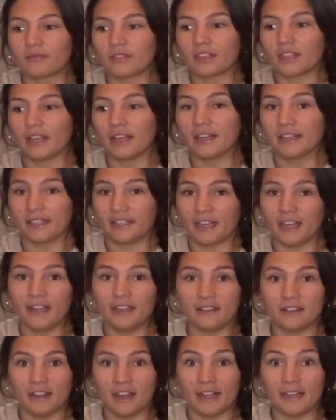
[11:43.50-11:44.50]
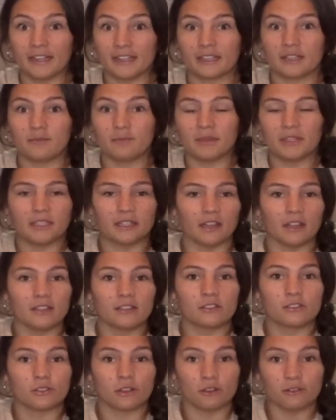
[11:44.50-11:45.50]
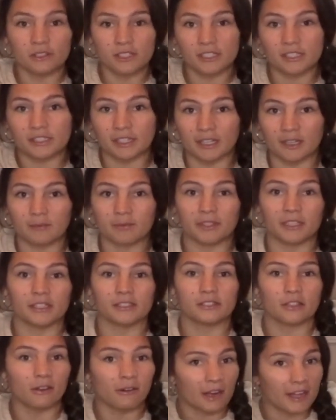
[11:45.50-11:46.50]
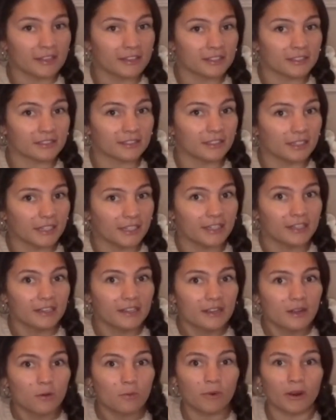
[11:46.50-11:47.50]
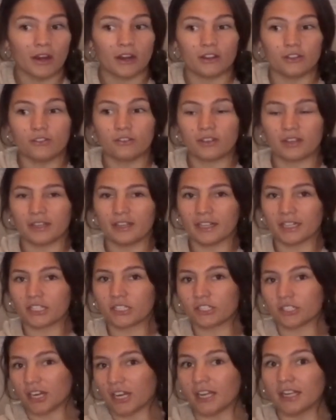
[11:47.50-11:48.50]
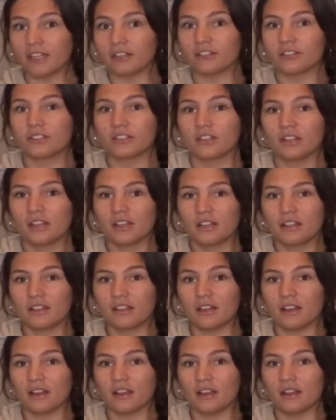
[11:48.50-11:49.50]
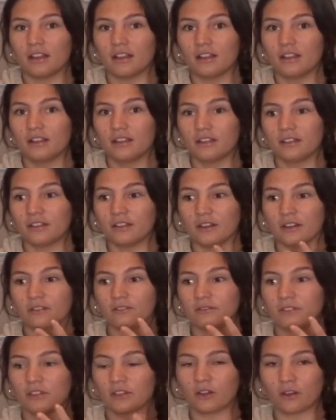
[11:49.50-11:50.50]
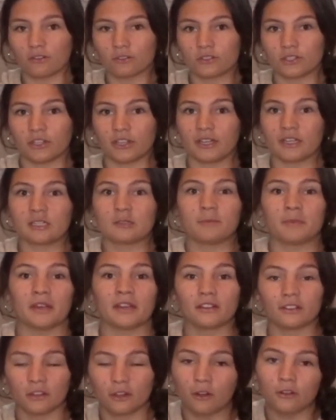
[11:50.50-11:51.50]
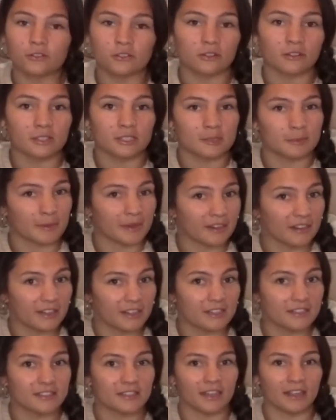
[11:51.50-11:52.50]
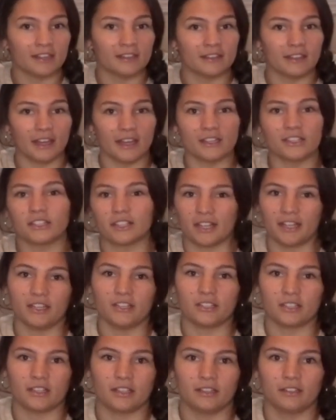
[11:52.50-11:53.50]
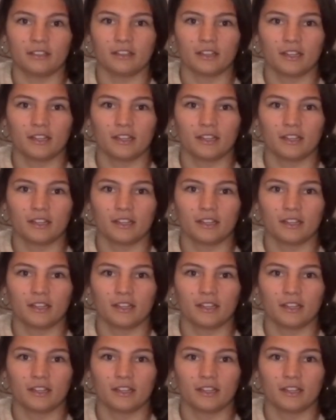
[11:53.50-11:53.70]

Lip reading: And it can be done so sustainably and so ethically, where you can exchange the cultural experience and the education